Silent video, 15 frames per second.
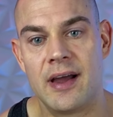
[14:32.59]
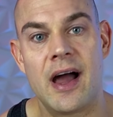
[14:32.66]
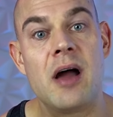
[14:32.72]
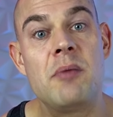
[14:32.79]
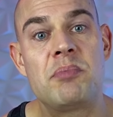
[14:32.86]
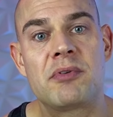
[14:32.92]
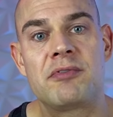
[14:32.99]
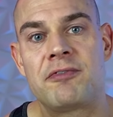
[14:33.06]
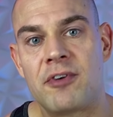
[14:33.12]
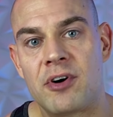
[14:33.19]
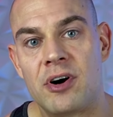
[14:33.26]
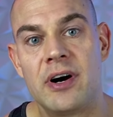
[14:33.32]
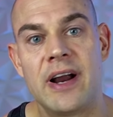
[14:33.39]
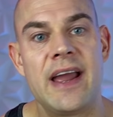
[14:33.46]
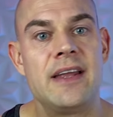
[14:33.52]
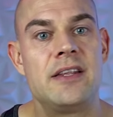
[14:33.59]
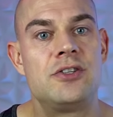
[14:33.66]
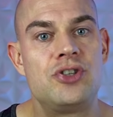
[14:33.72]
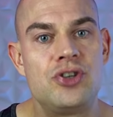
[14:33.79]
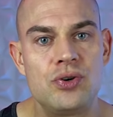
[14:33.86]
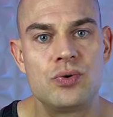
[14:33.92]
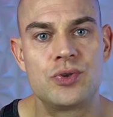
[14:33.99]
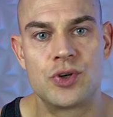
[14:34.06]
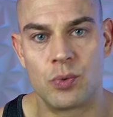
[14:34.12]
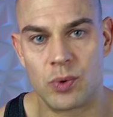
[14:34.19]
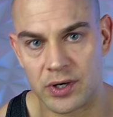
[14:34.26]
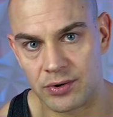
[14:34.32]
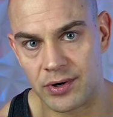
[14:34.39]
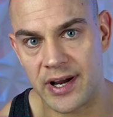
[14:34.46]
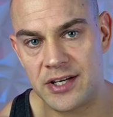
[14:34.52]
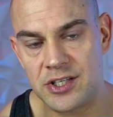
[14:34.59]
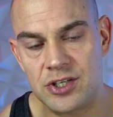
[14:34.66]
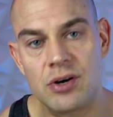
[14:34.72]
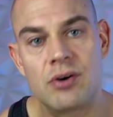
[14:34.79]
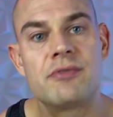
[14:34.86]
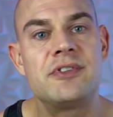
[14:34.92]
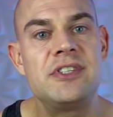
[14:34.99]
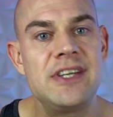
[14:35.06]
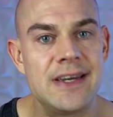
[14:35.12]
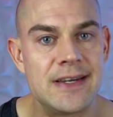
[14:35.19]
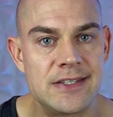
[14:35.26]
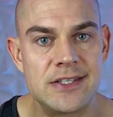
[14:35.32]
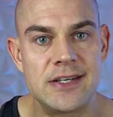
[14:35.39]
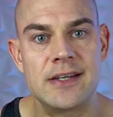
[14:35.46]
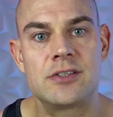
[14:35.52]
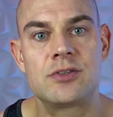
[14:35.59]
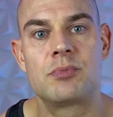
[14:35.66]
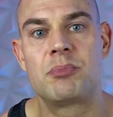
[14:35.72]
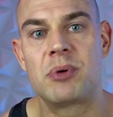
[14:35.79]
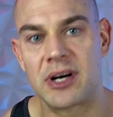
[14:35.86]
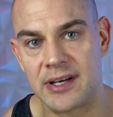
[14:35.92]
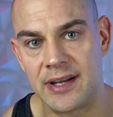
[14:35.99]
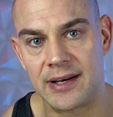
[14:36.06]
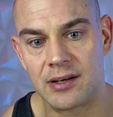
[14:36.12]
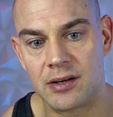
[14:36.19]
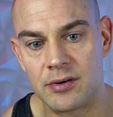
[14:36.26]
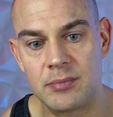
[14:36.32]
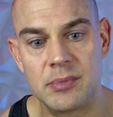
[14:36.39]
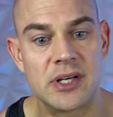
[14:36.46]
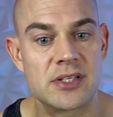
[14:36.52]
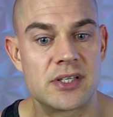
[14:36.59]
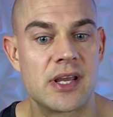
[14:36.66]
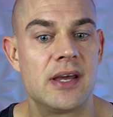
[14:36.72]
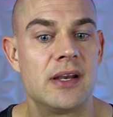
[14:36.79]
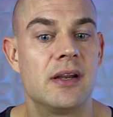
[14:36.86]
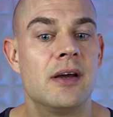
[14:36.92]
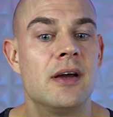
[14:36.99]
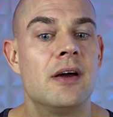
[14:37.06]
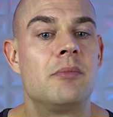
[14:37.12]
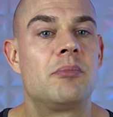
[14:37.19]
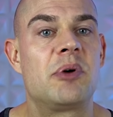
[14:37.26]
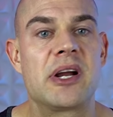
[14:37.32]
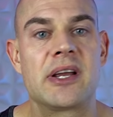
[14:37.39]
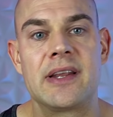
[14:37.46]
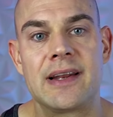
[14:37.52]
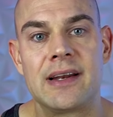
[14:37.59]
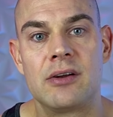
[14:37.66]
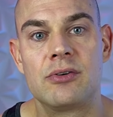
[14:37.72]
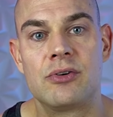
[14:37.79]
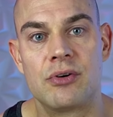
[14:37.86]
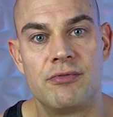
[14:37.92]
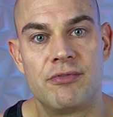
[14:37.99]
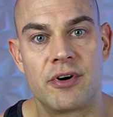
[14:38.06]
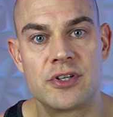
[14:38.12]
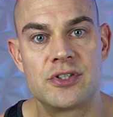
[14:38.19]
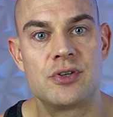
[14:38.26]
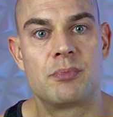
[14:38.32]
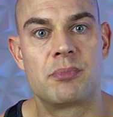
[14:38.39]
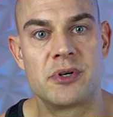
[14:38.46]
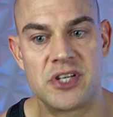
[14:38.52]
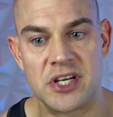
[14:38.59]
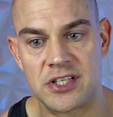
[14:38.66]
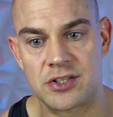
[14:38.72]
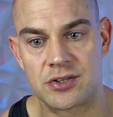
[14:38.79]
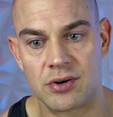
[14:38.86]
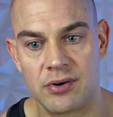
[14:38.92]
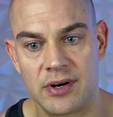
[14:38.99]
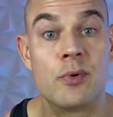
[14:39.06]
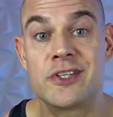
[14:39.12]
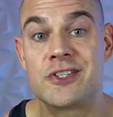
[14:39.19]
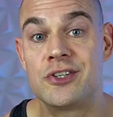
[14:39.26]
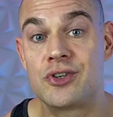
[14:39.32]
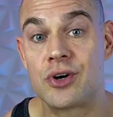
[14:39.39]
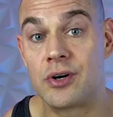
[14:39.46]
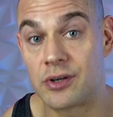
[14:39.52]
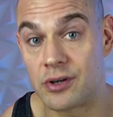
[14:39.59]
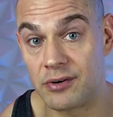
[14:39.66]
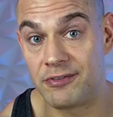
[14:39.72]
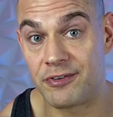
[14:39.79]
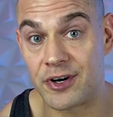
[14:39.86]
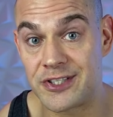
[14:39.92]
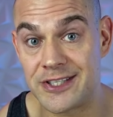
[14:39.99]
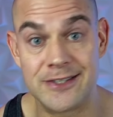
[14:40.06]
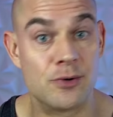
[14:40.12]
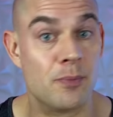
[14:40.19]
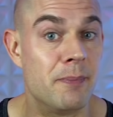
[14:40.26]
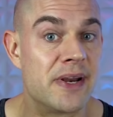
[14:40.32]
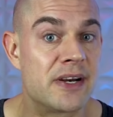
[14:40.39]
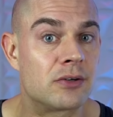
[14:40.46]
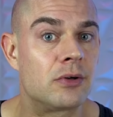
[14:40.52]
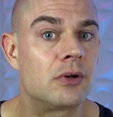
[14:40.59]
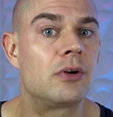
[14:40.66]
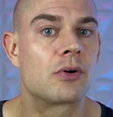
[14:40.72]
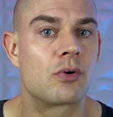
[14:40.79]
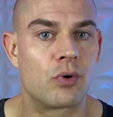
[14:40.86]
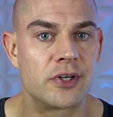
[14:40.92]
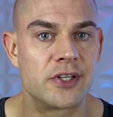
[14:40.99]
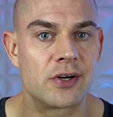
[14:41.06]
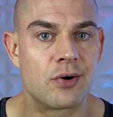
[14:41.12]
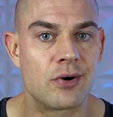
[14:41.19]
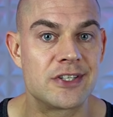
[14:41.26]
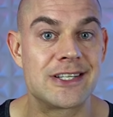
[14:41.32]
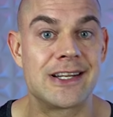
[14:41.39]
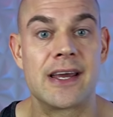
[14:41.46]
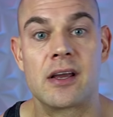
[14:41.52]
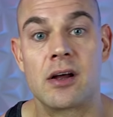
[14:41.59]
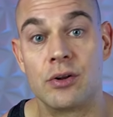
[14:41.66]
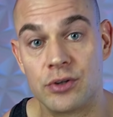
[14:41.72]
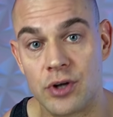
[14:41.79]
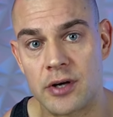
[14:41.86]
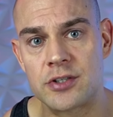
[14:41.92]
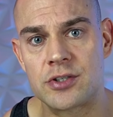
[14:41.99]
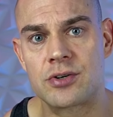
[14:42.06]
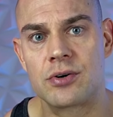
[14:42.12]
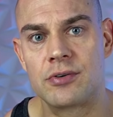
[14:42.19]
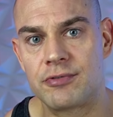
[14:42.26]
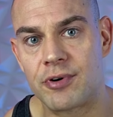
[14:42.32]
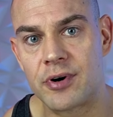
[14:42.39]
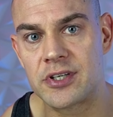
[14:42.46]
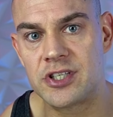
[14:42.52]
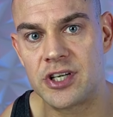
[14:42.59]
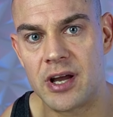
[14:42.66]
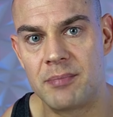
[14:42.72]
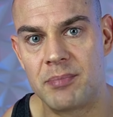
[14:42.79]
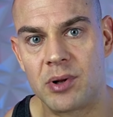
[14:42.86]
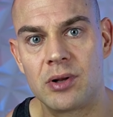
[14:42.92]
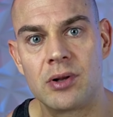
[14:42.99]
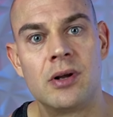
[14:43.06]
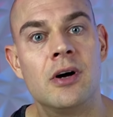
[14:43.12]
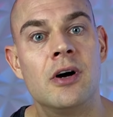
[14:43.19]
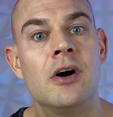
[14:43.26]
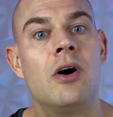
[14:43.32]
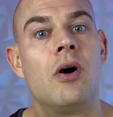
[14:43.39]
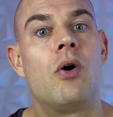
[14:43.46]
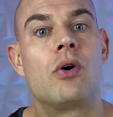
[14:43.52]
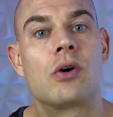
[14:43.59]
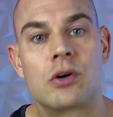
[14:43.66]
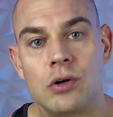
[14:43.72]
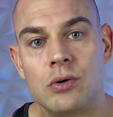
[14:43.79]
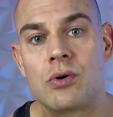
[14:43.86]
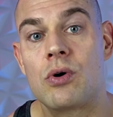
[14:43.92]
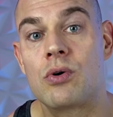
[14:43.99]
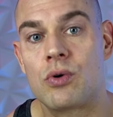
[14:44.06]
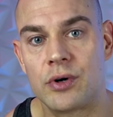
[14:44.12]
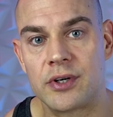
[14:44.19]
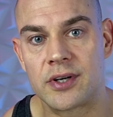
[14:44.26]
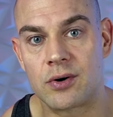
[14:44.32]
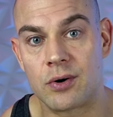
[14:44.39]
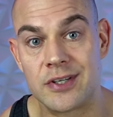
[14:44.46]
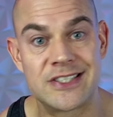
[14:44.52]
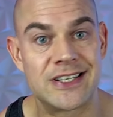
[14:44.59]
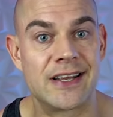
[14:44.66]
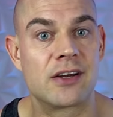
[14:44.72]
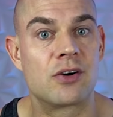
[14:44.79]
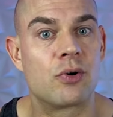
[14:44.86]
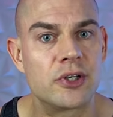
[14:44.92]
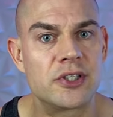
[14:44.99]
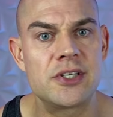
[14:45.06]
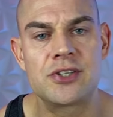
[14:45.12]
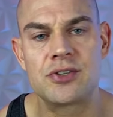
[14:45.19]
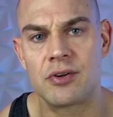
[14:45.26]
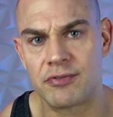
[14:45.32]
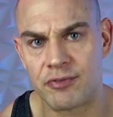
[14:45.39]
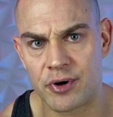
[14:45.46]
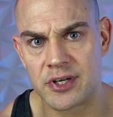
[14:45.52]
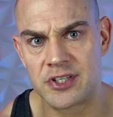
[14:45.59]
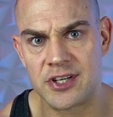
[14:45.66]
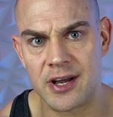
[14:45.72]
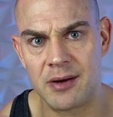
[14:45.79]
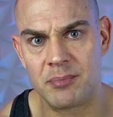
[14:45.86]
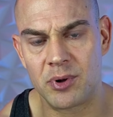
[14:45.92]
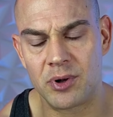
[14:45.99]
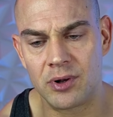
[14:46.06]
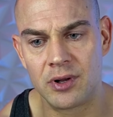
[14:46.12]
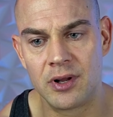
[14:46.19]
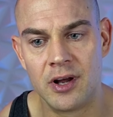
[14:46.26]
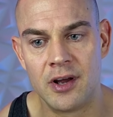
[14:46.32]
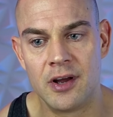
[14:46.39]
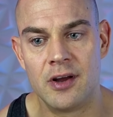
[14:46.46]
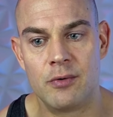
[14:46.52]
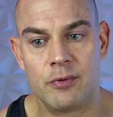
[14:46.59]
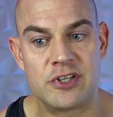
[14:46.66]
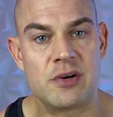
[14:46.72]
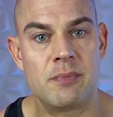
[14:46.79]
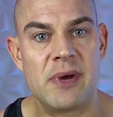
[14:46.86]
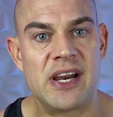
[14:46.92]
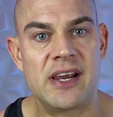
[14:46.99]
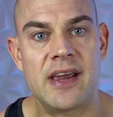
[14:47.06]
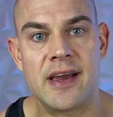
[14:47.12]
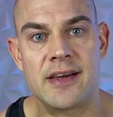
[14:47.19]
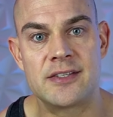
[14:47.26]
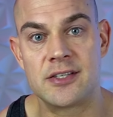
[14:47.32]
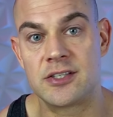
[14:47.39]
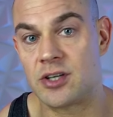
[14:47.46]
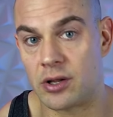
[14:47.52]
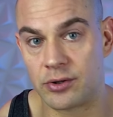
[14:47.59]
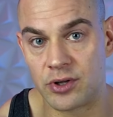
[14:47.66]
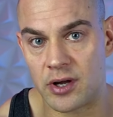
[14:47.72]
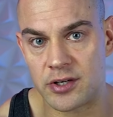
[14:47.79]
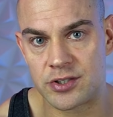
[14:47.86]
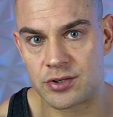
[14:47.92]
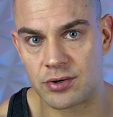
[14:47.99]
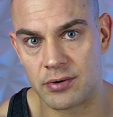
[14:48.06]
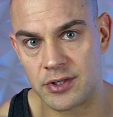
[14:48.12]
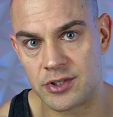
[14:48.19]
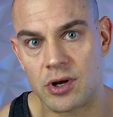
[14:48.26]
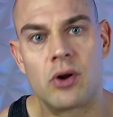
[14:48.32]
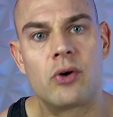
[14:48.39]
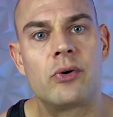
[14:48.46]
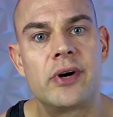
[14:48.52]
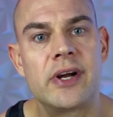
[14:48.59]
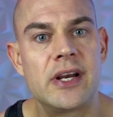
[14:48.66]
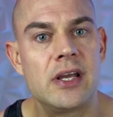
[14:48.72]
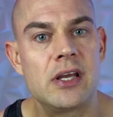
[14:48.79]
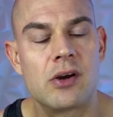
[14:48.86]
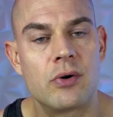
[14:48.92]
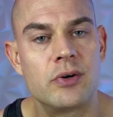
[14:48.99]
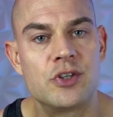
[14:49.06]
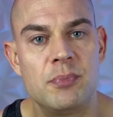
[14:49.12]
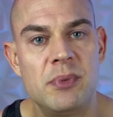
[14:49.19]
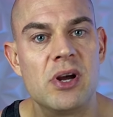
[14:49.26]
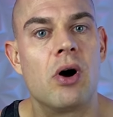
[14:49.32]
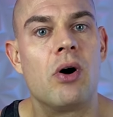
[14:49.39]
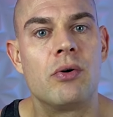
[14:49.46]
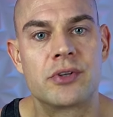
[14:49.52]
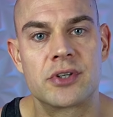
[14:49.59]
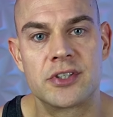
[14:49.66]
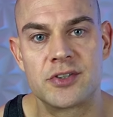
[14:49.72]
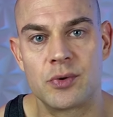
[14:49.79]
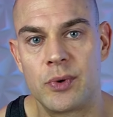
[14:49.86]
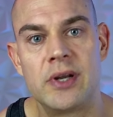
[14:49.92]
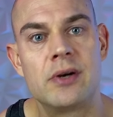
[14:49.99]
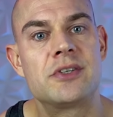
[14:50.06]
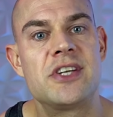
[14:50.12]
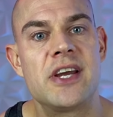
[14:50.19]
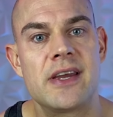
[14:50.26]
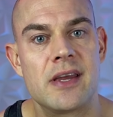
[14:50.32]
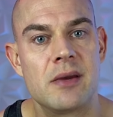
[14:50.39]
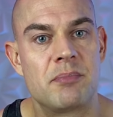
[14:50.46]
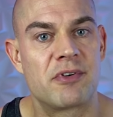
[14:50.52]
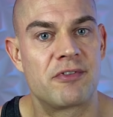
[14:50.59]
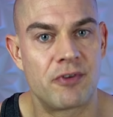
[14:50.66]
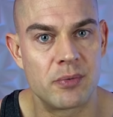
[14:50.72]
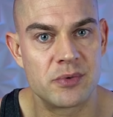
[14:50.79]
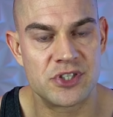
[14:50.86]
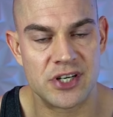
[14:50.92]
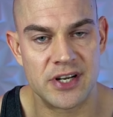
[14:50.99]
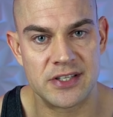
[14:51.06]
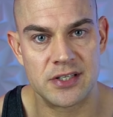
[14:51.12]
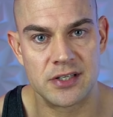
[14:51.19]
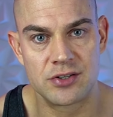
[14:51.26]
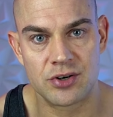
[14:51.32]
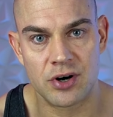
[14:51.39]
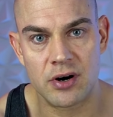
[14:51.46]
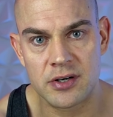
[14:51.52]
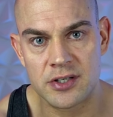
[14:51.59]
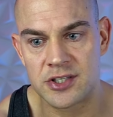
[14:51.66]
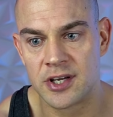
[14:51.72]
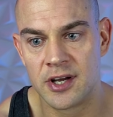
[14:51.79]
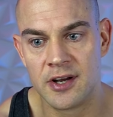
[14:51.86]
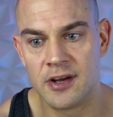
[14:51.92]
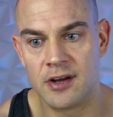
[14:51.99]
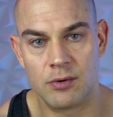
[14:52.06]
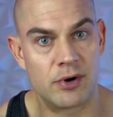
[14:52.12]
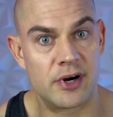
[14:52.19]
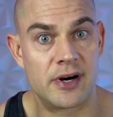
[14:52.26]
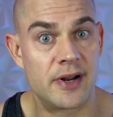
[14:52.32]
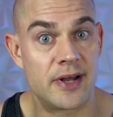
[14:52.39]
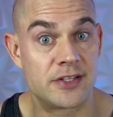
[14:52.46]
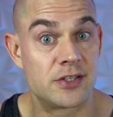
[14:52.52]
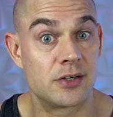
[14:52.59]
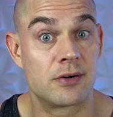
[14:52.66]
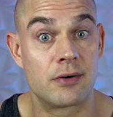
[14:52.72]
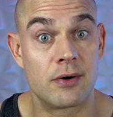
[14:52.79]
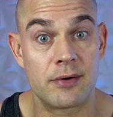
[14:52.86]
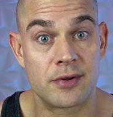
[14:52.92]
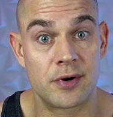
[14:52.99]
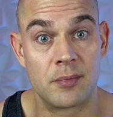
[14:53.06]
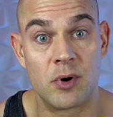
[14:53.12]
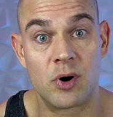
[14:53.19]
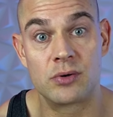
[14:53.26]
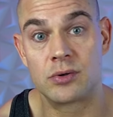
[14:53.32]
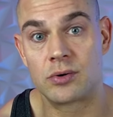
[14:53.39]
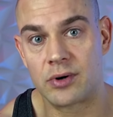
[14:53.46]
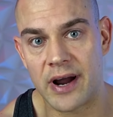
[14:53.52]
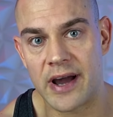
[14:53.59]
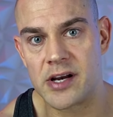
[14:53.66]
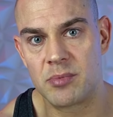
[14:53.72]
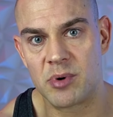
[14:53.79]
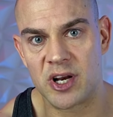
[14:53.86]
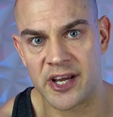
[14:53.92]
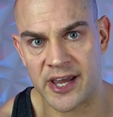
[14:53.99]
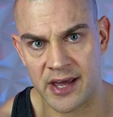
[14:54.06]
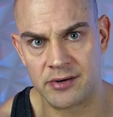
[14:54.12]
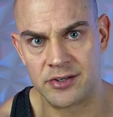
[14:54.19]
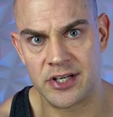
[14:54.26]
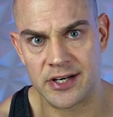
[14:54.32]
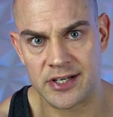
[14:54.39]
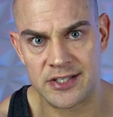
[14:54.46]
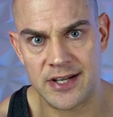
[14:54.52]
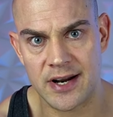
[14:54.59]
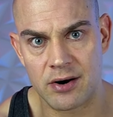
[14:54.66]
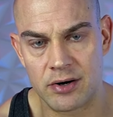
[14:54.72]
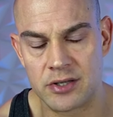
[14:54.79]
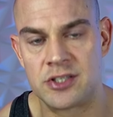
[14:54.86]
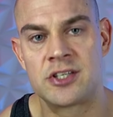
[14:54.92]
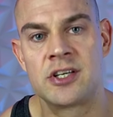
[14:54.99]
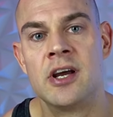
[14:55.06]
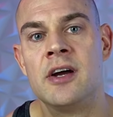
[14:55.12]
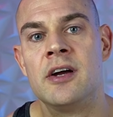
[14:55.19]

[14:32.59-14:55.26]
I prefer a 2-to-1 ratio of DHEA to pregnenolone because, again, pregnenolone converts to progesterone, which in turn converts into mineralocorticoids like aldosterone, for example, or glucocorticoids like cortisol, for example, which in many cases, aldosterone is already going to be altered when you're taking performance-enhancing drugs, whether that's a growth hormone or anabolic androgenic steroids.